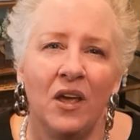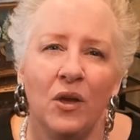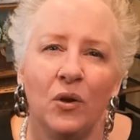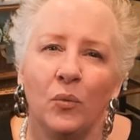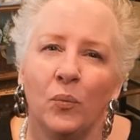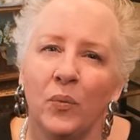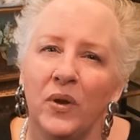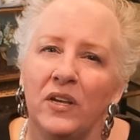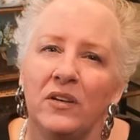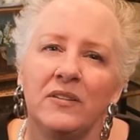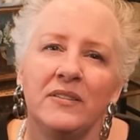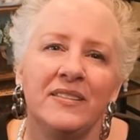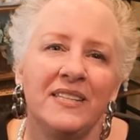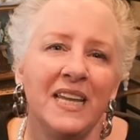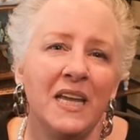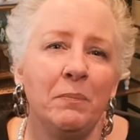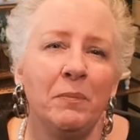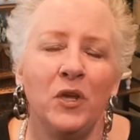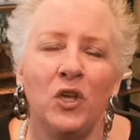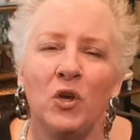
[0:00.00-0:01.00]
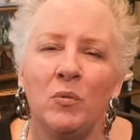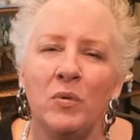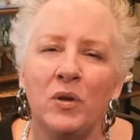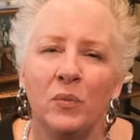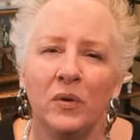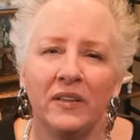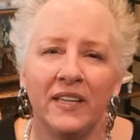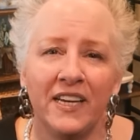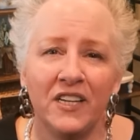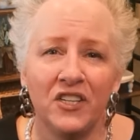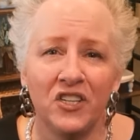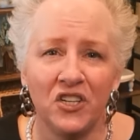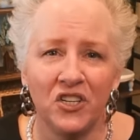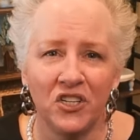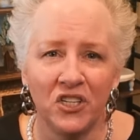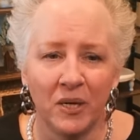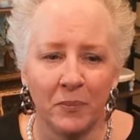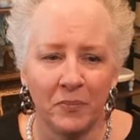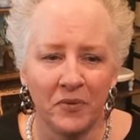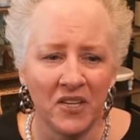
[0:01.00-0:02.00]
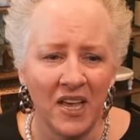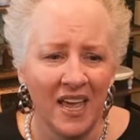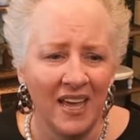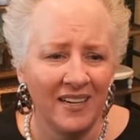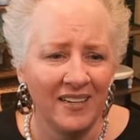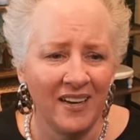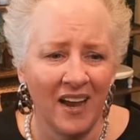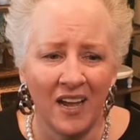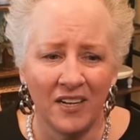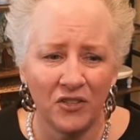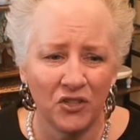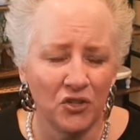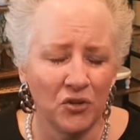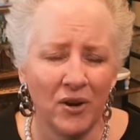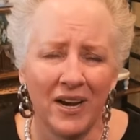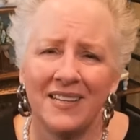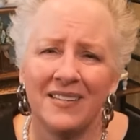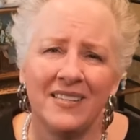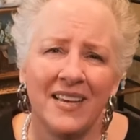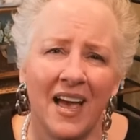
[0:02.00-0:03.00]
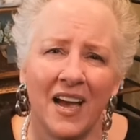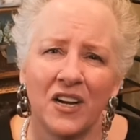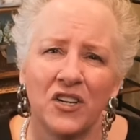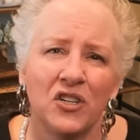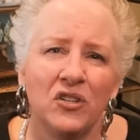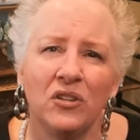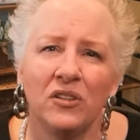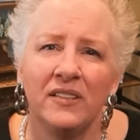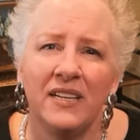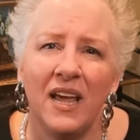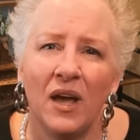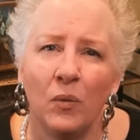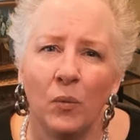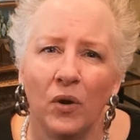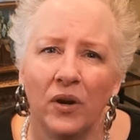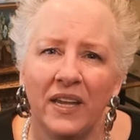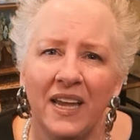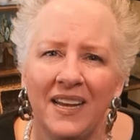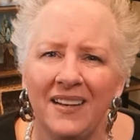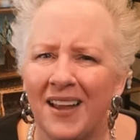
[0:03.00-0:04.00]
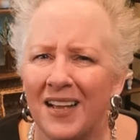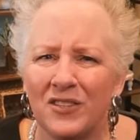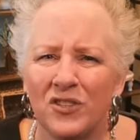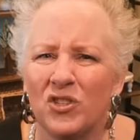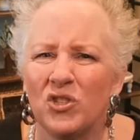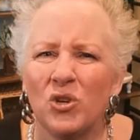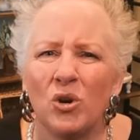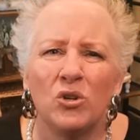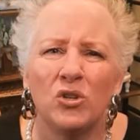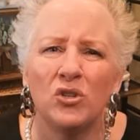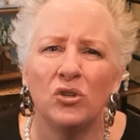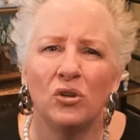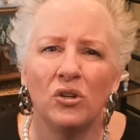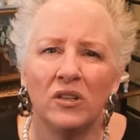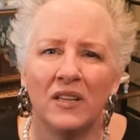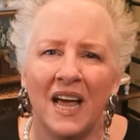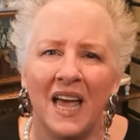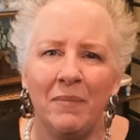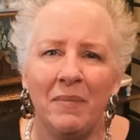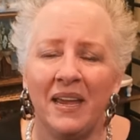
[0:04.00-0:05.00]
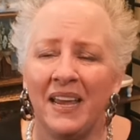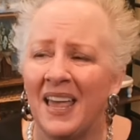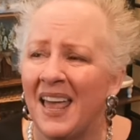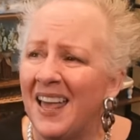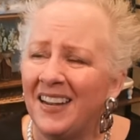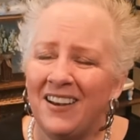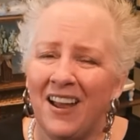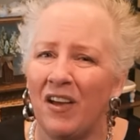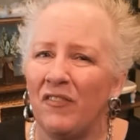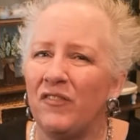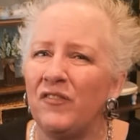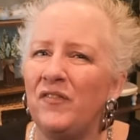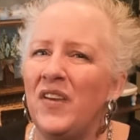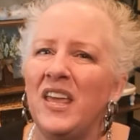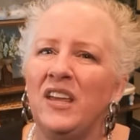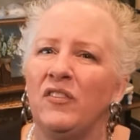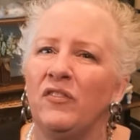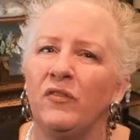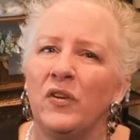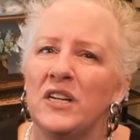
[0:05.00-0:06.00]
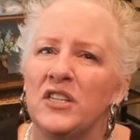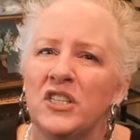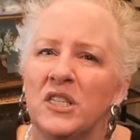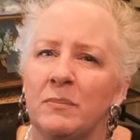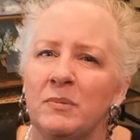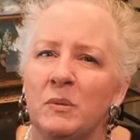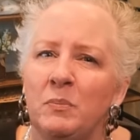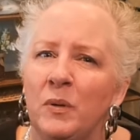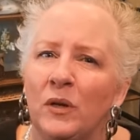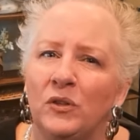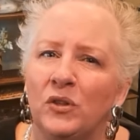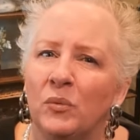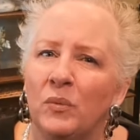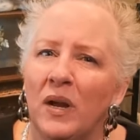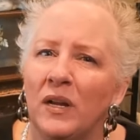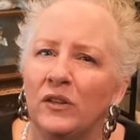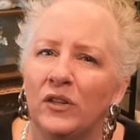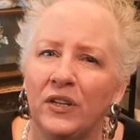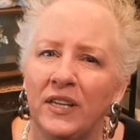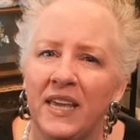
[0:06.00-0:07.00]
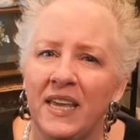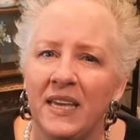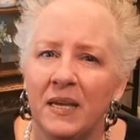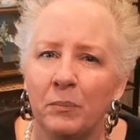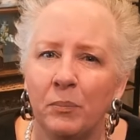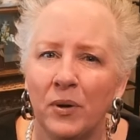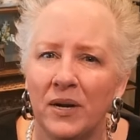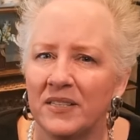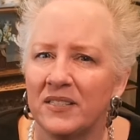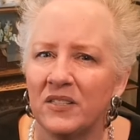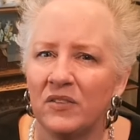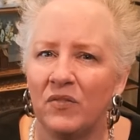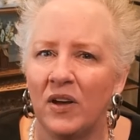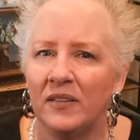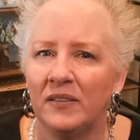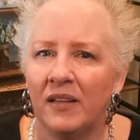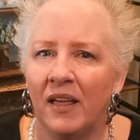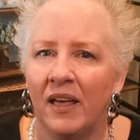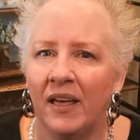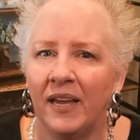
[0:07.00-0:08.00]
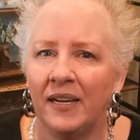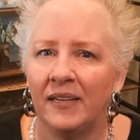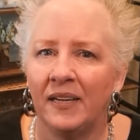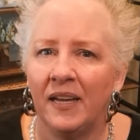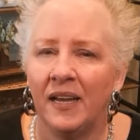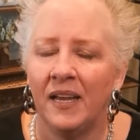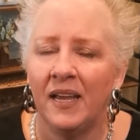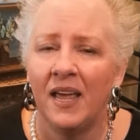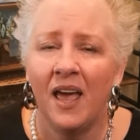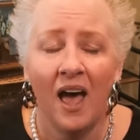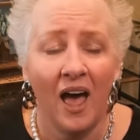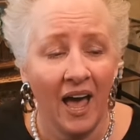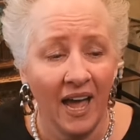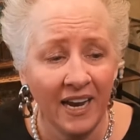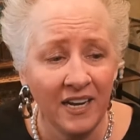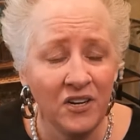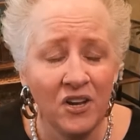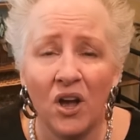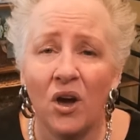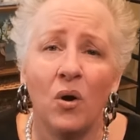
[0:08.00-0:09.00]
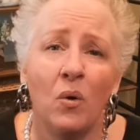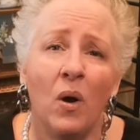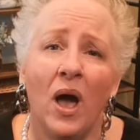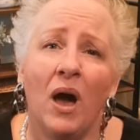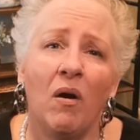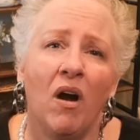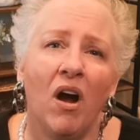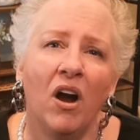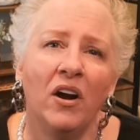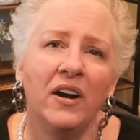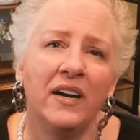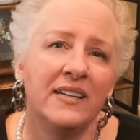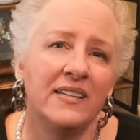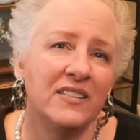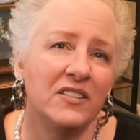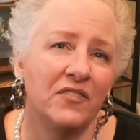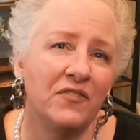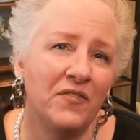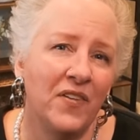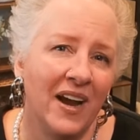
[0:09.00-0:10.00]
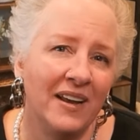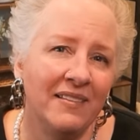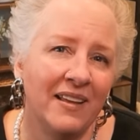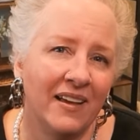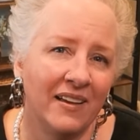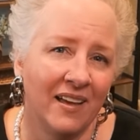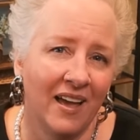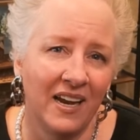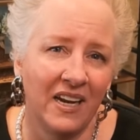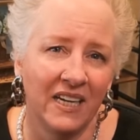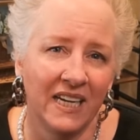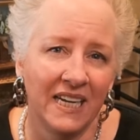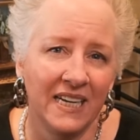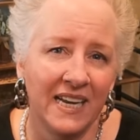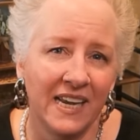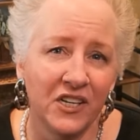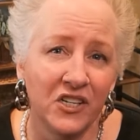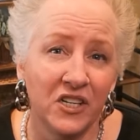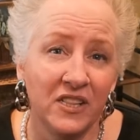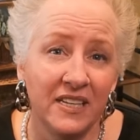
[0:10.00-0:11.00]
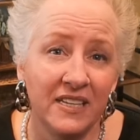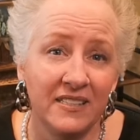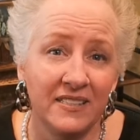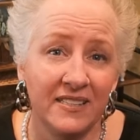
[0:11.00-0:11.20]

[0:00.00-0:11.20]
Real deep human relationships, not transactional networking, not social climbing, not fake friendships built around looking impressive online. I know how hard it is to find that kind of connection these